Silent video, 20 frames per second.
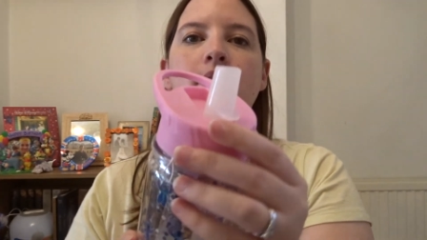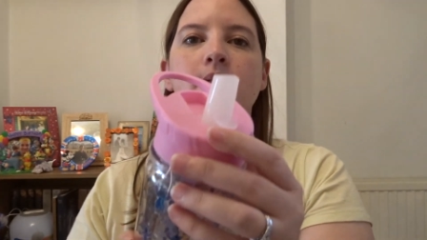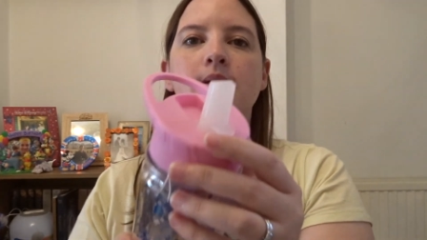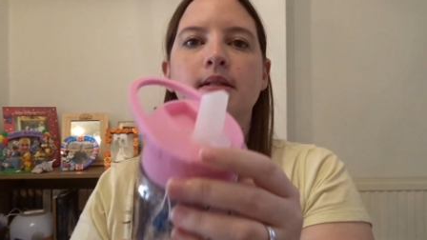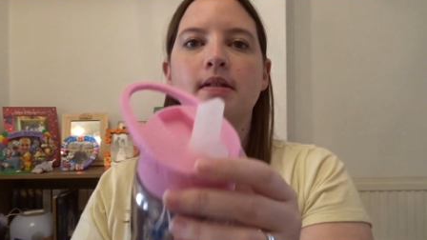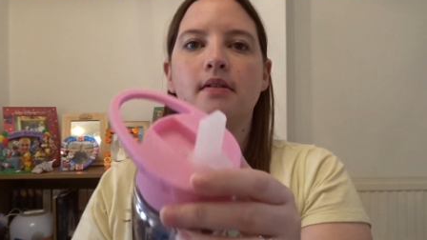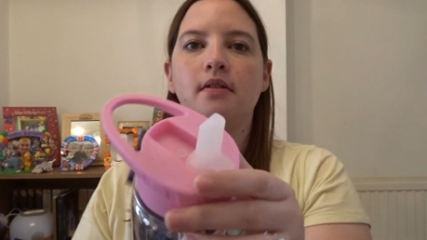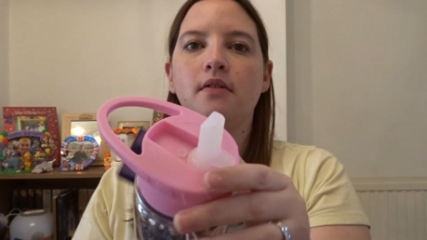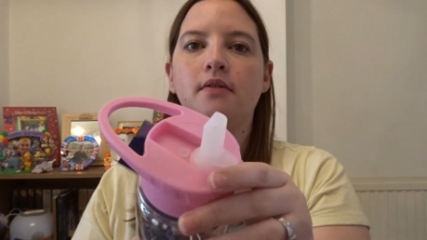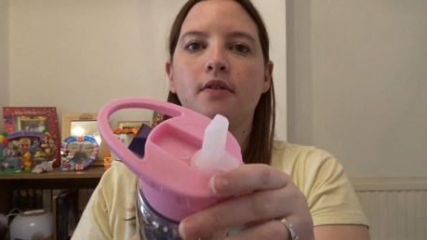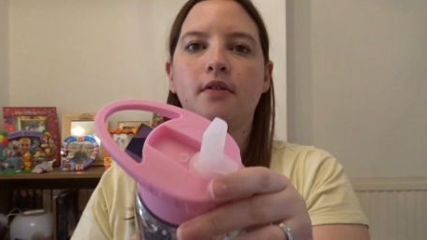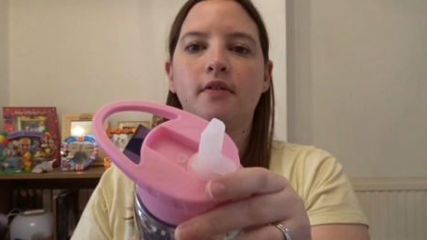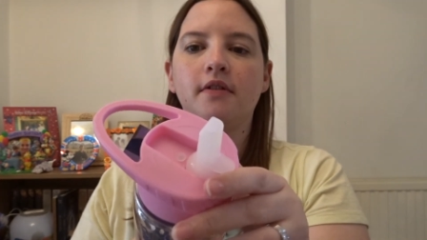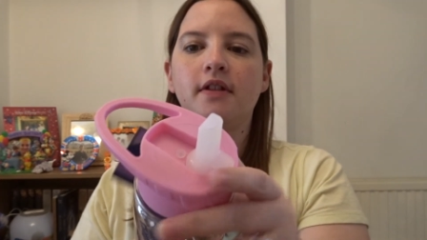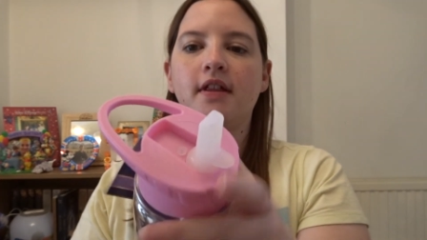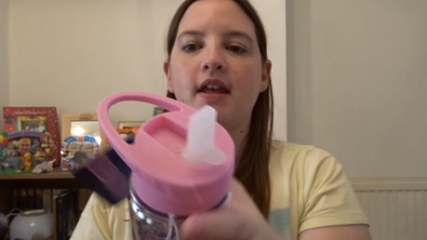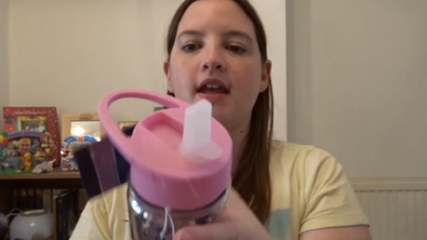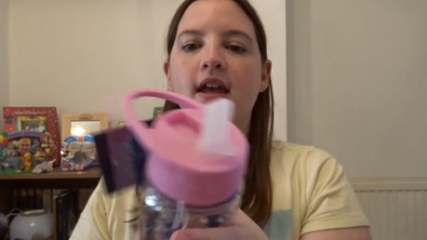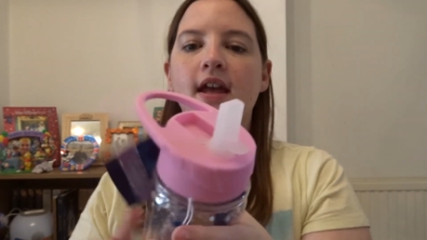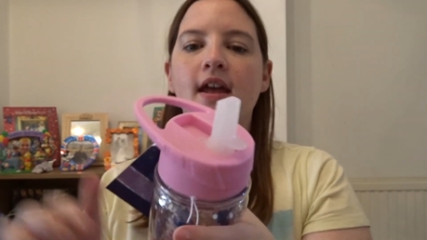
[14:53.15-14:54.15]
So you've got
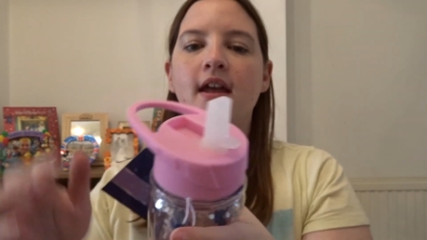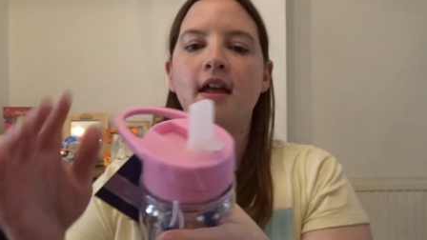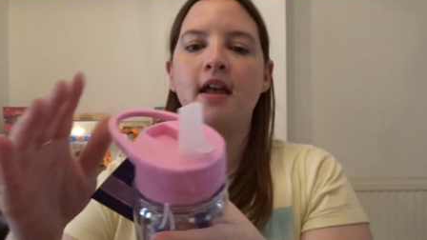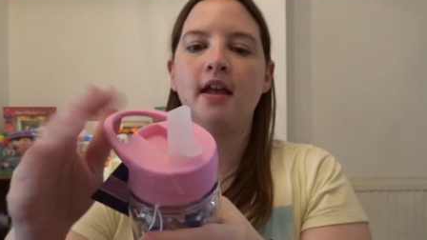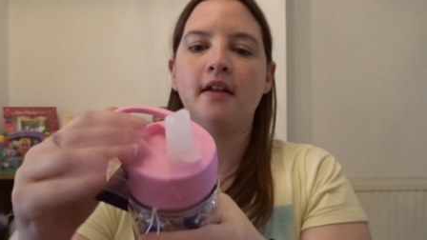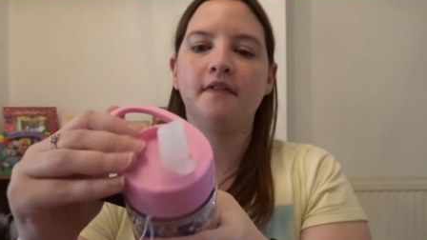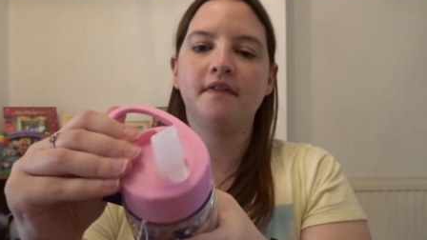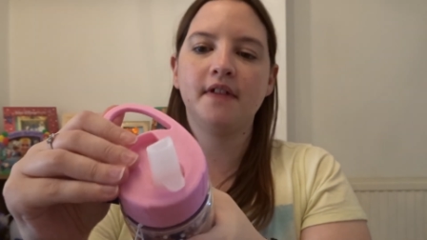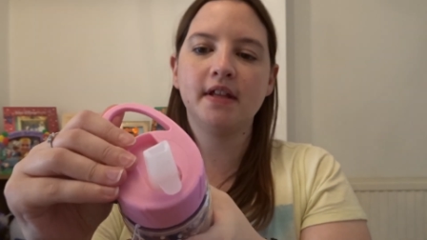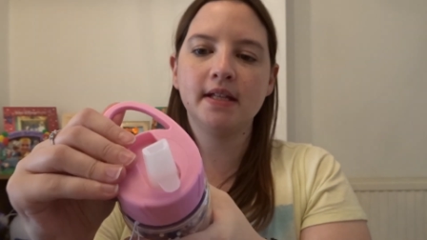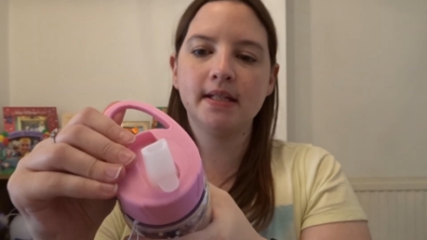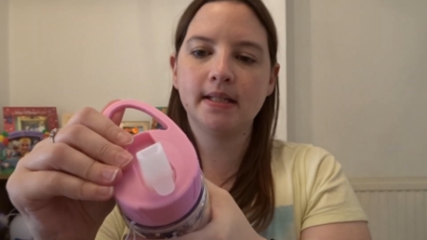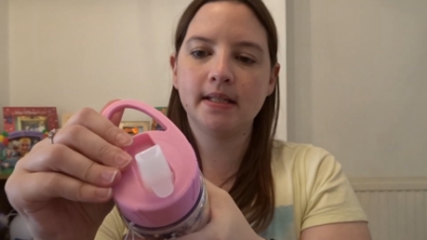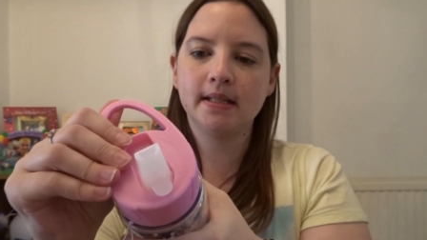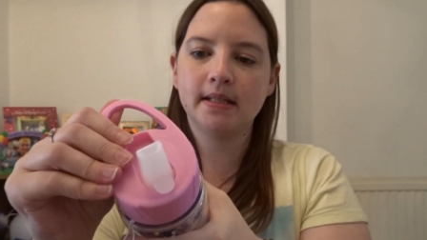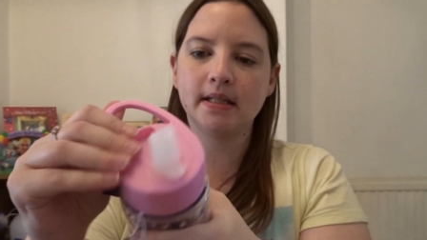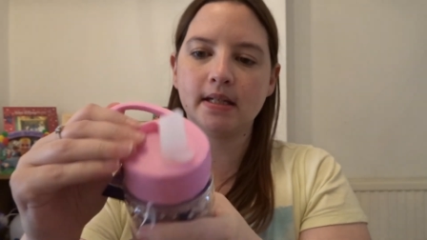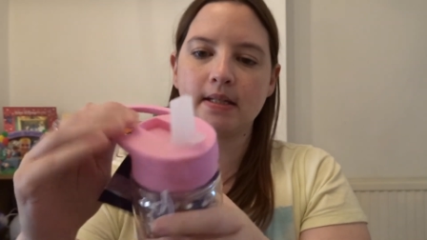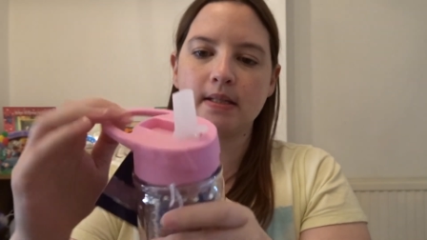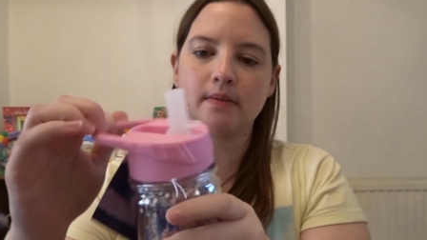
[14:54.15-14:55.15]
there.
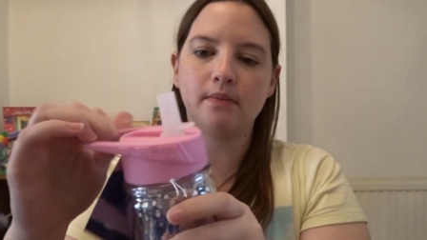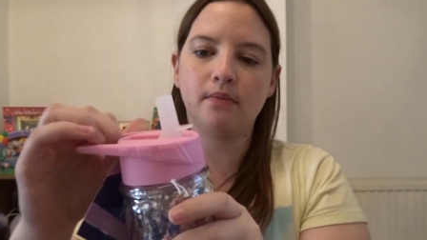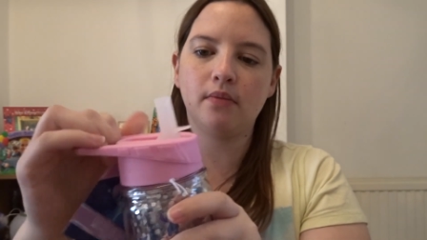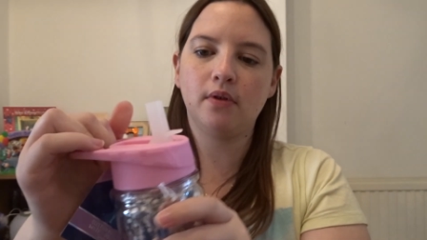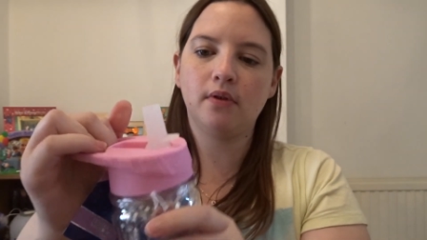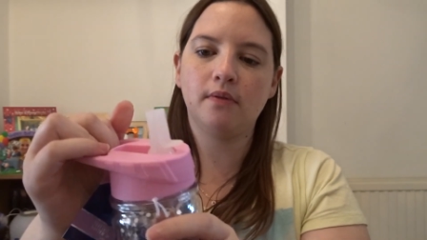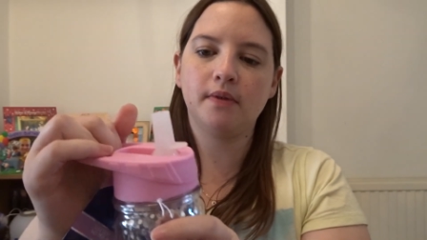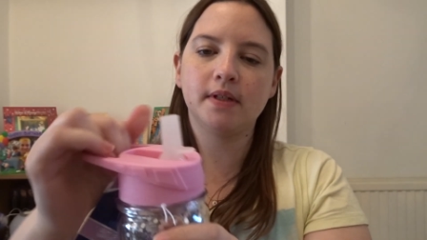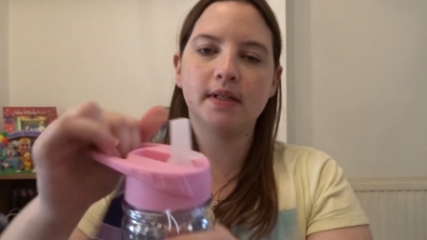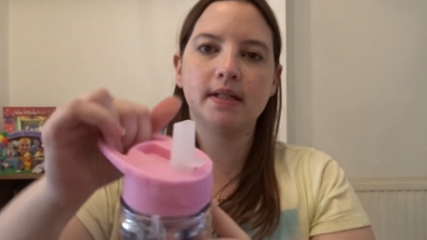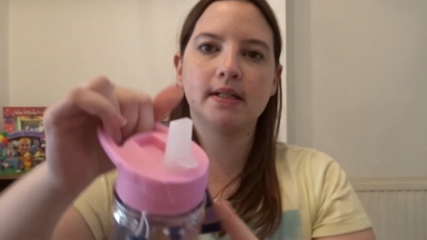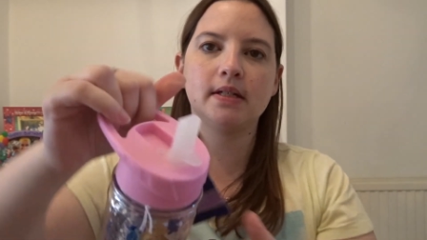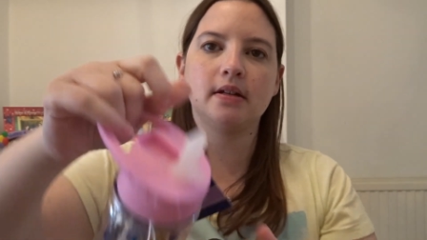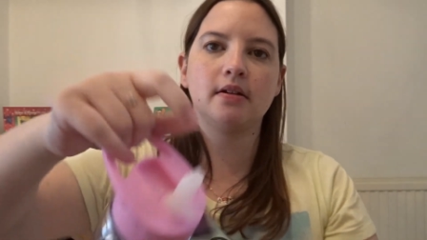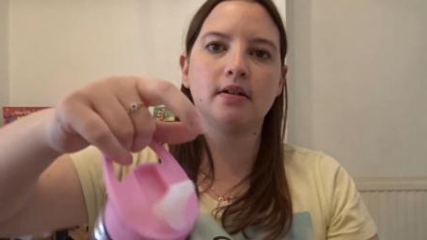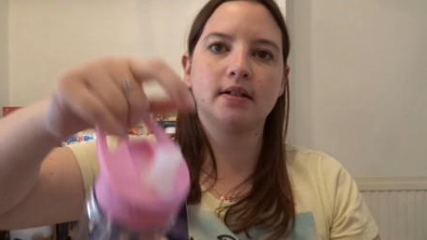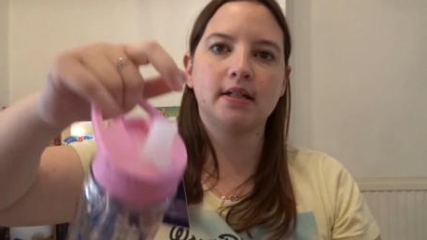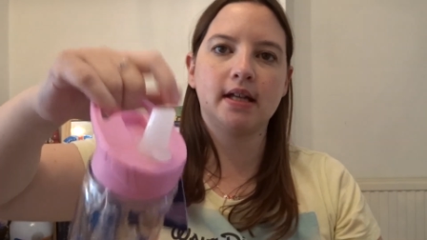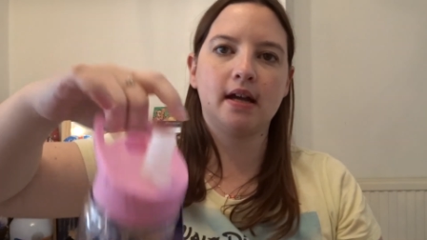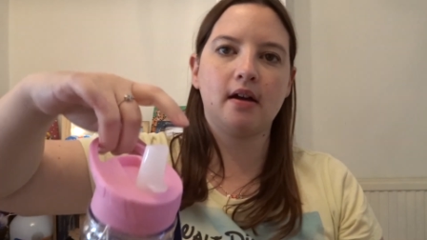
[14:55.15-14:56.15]
This doesn't move; it's
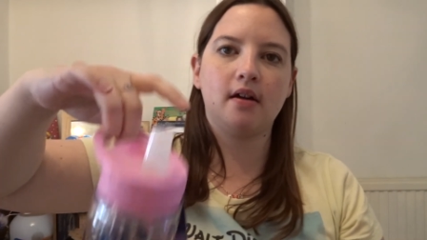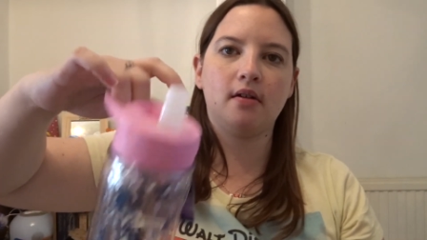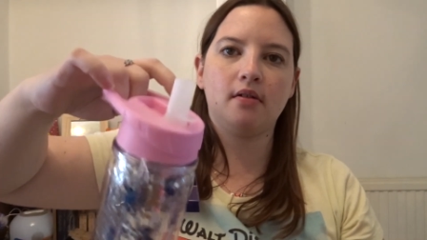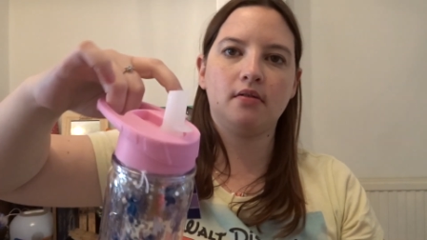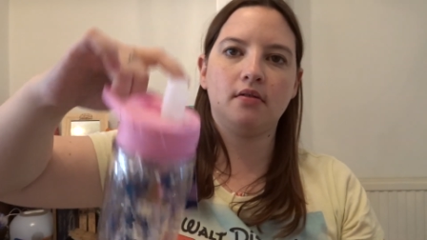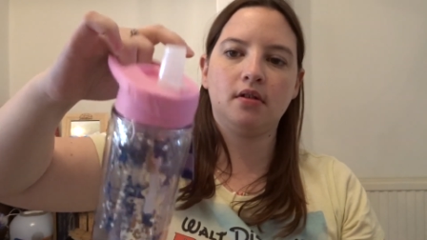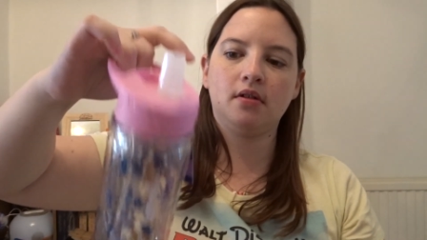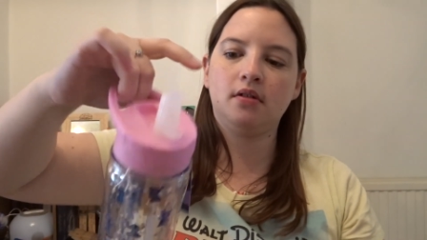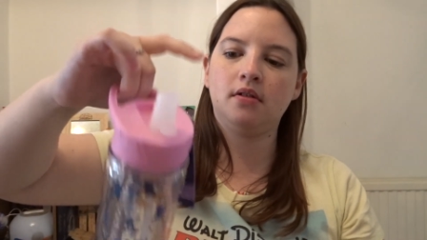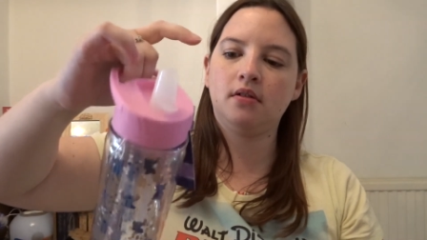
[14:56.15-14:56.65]
stuck down.